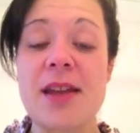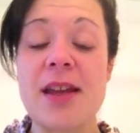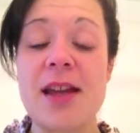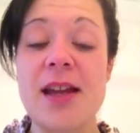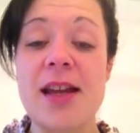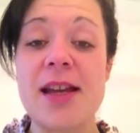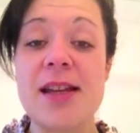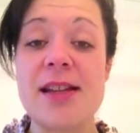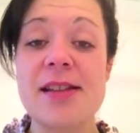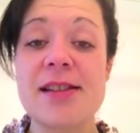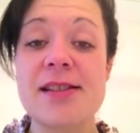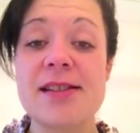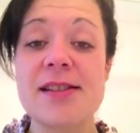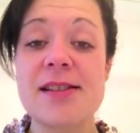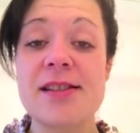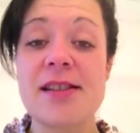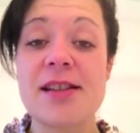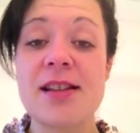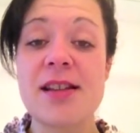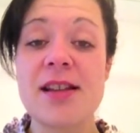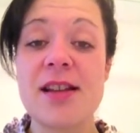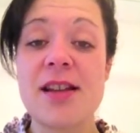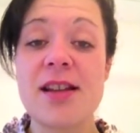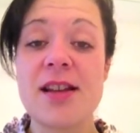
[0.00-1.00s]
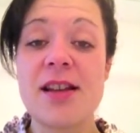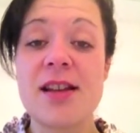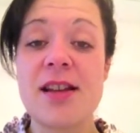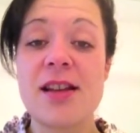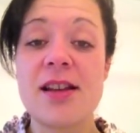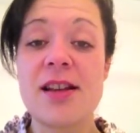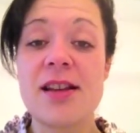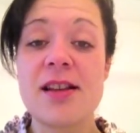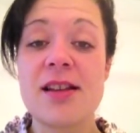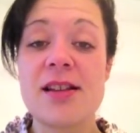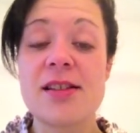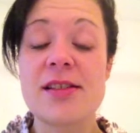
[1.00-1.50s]
It's
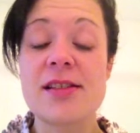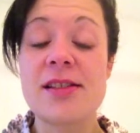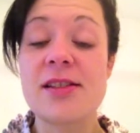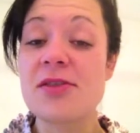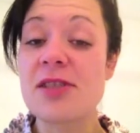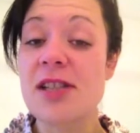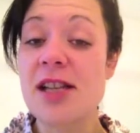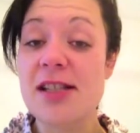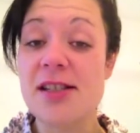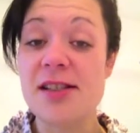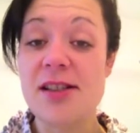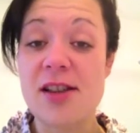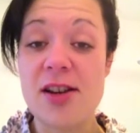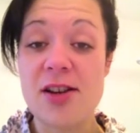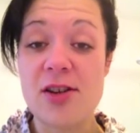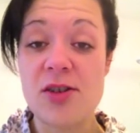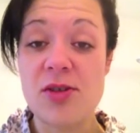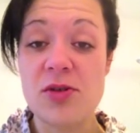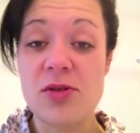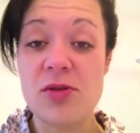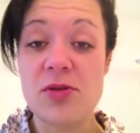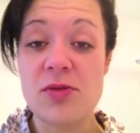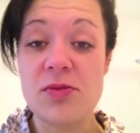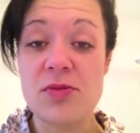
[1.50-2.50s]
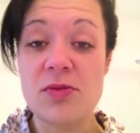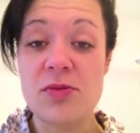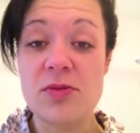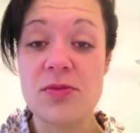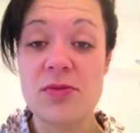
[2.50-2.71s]
still test cycle